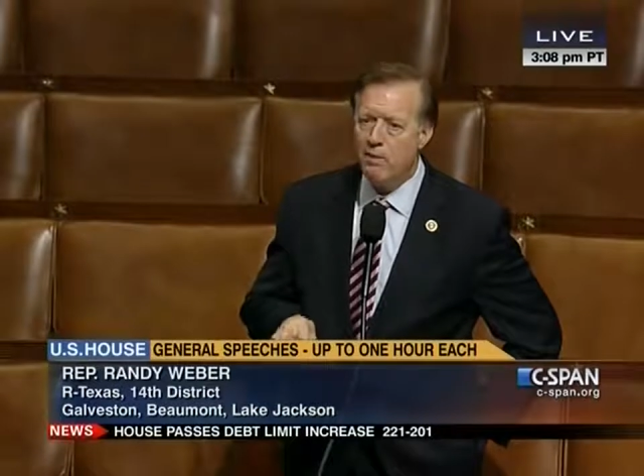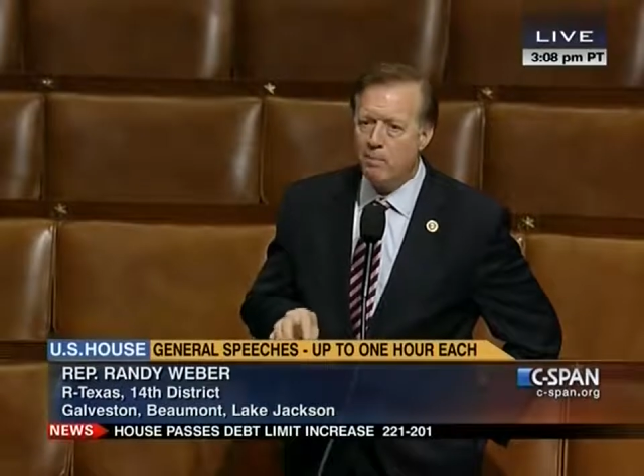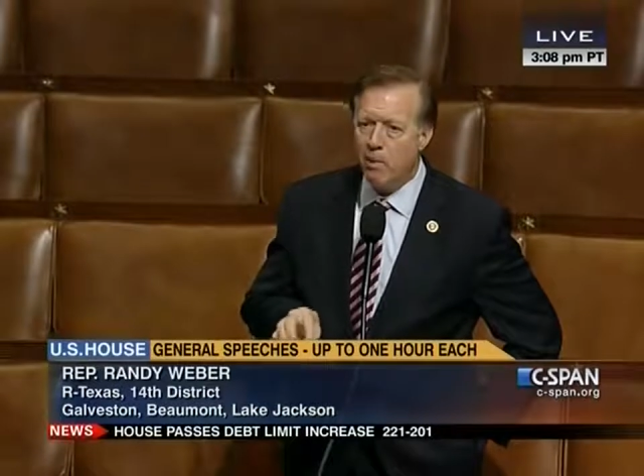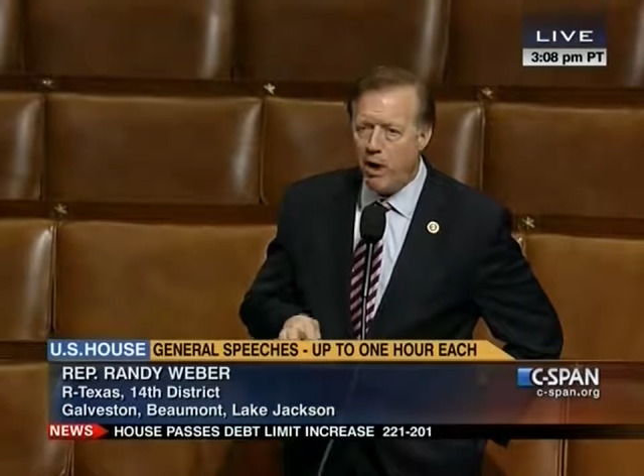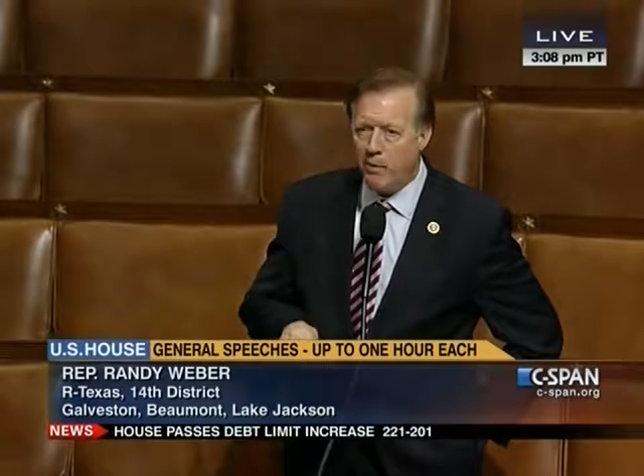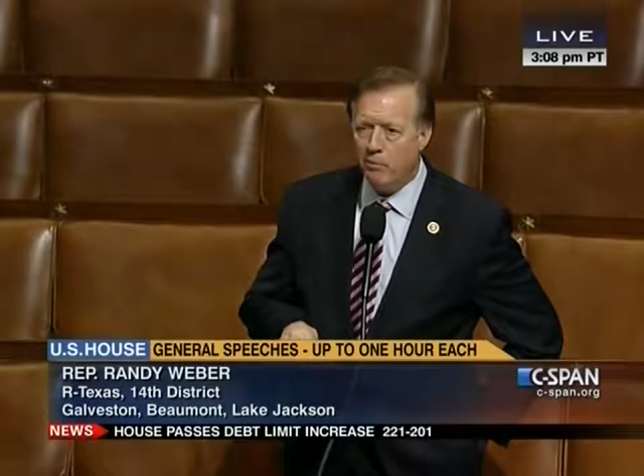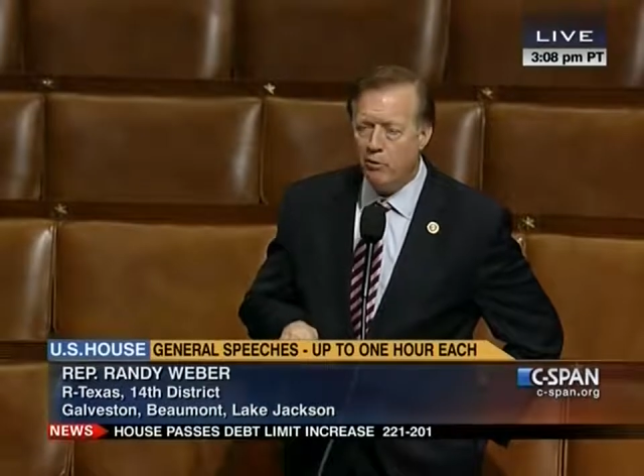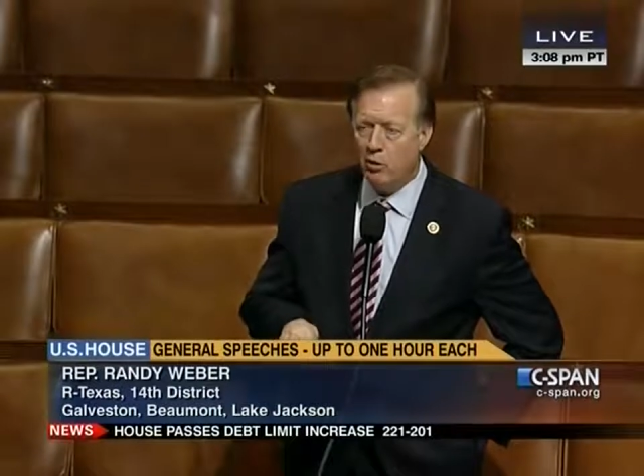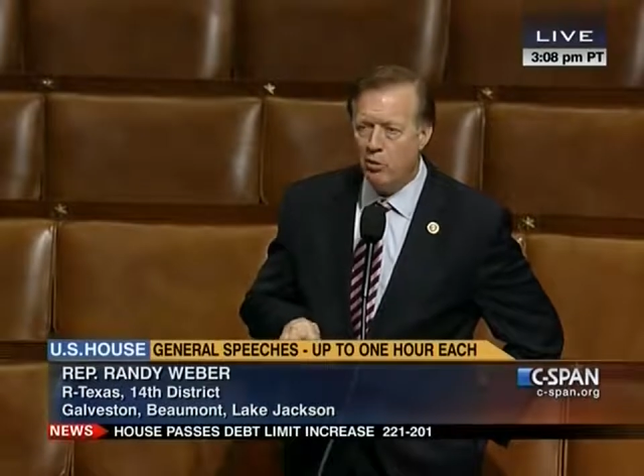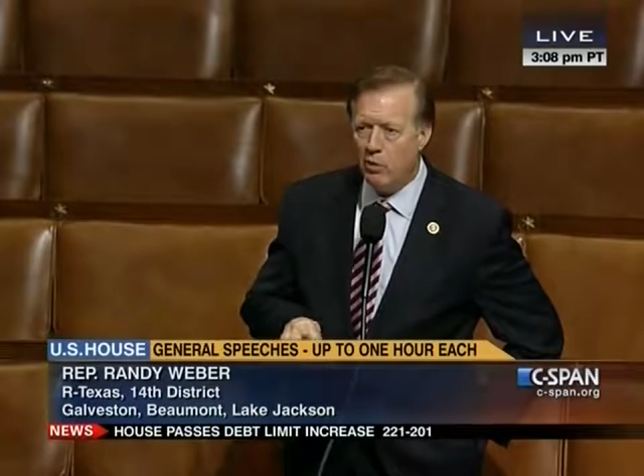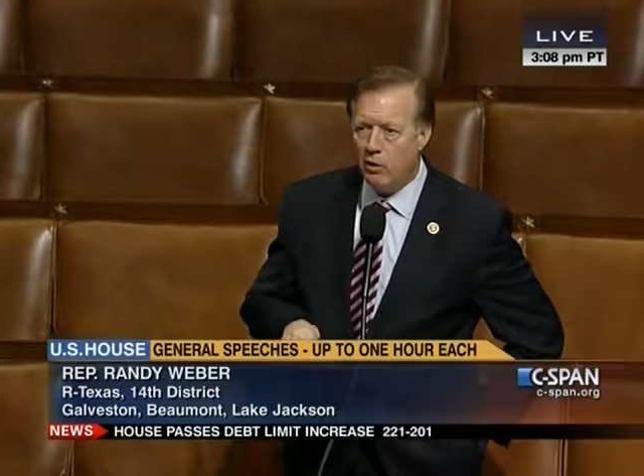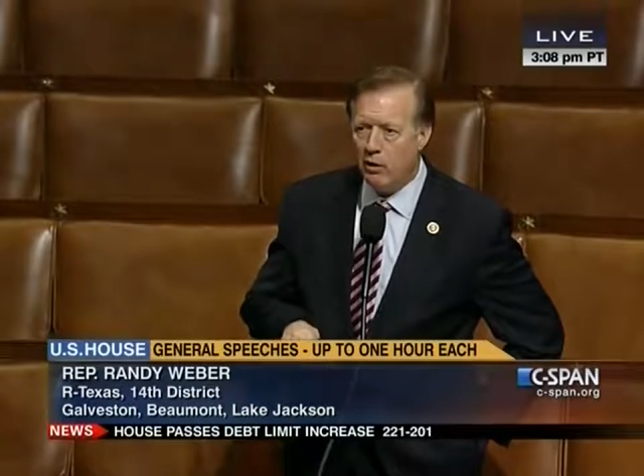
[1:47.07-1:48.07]
popular
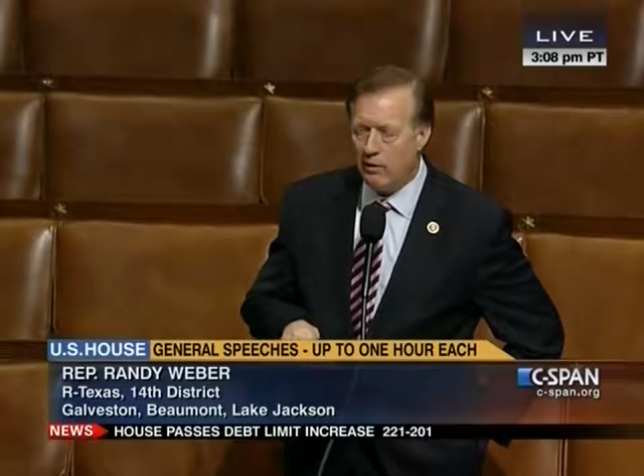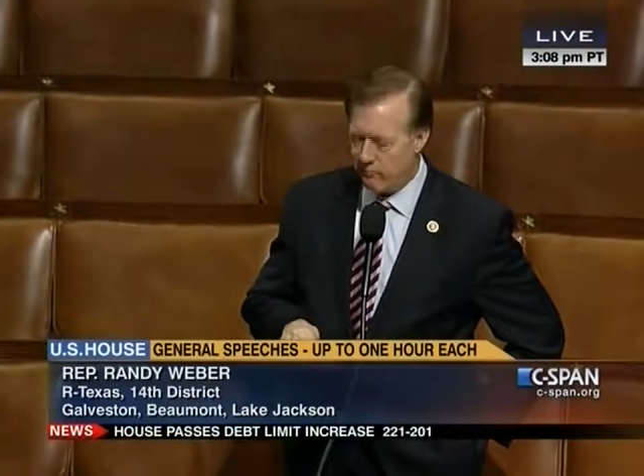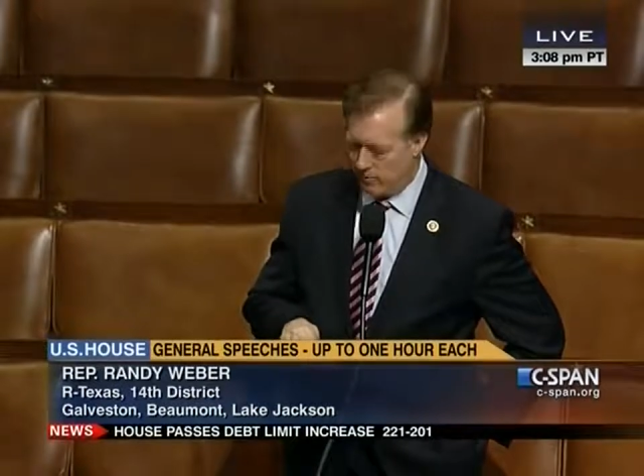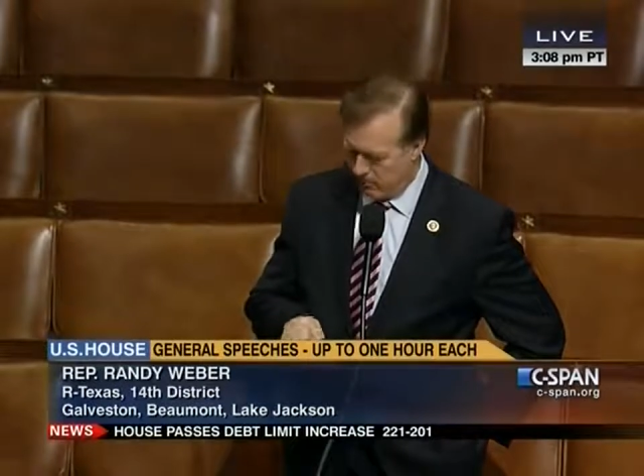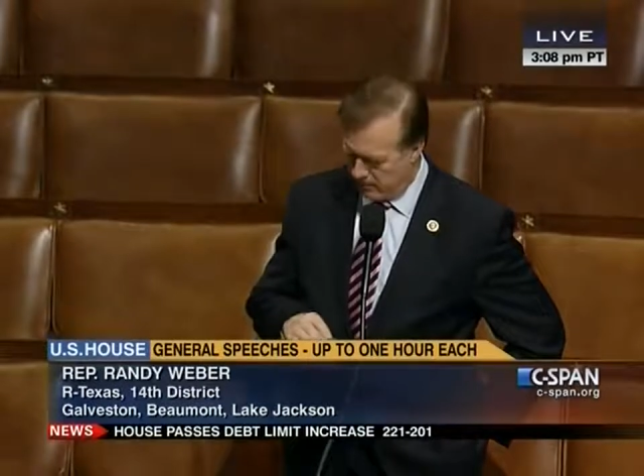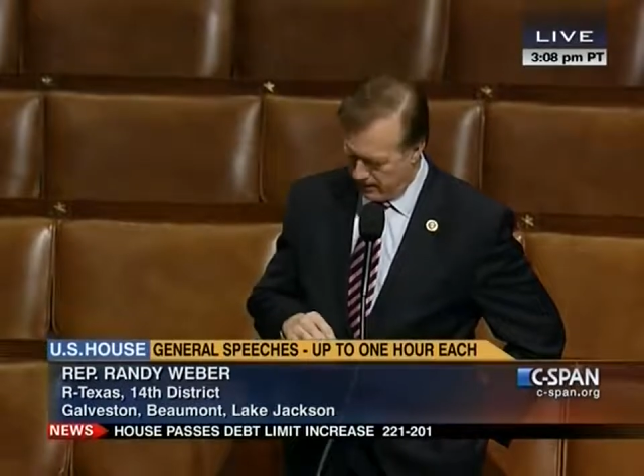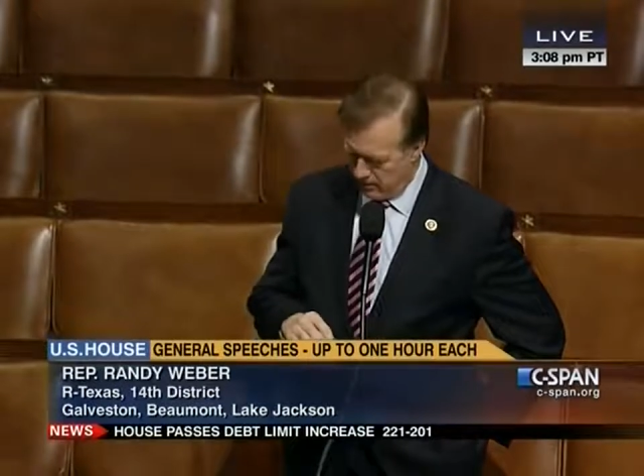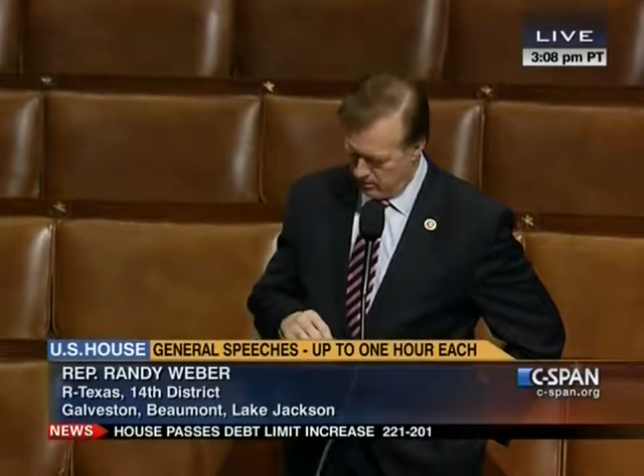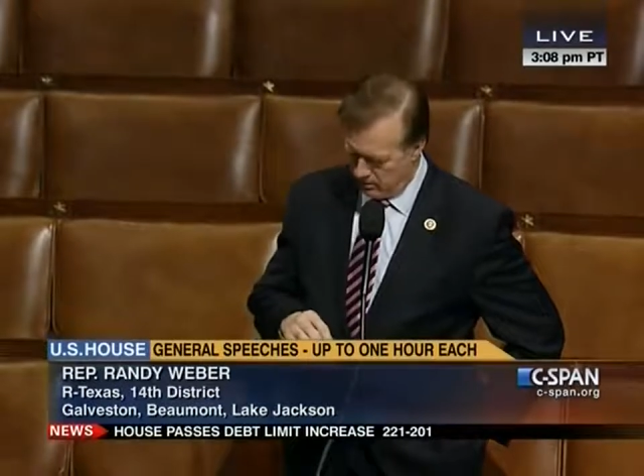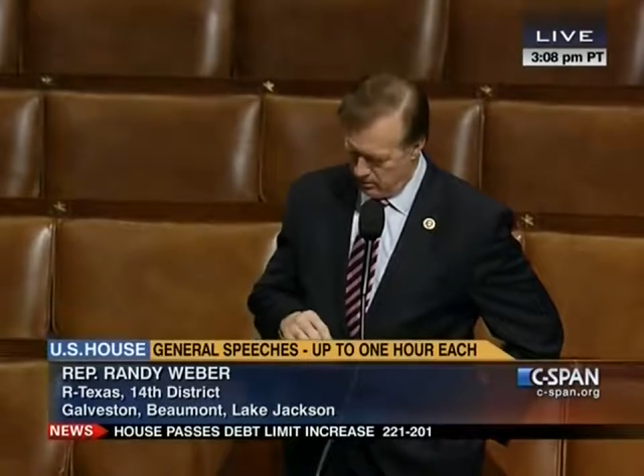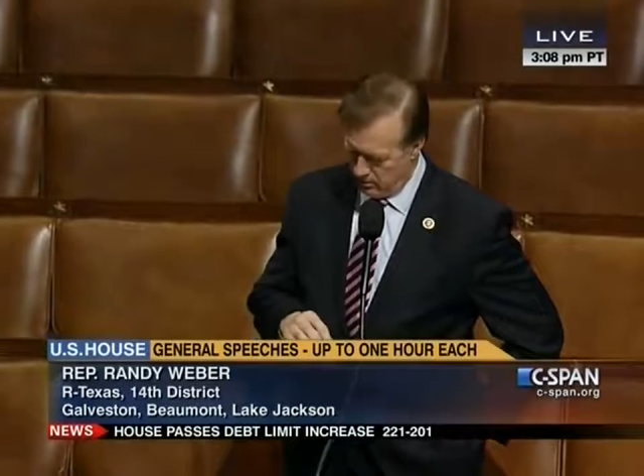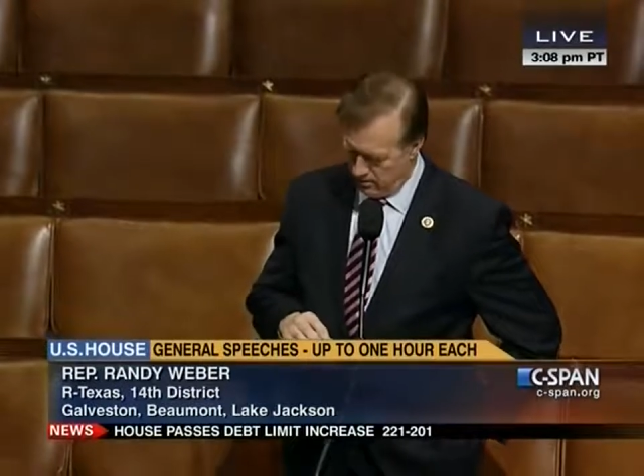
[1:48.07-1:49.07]
will of the
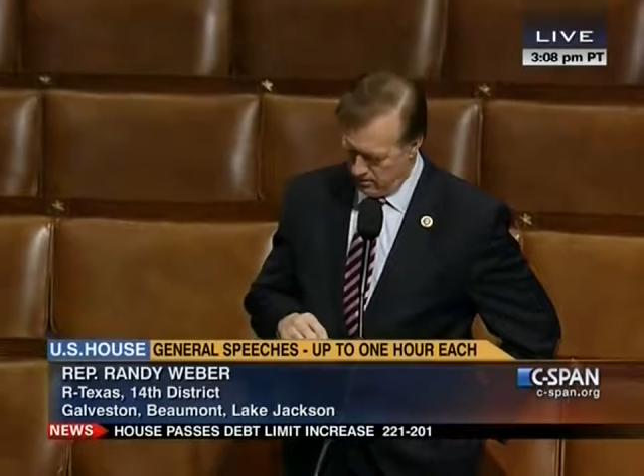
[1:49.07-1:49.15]
people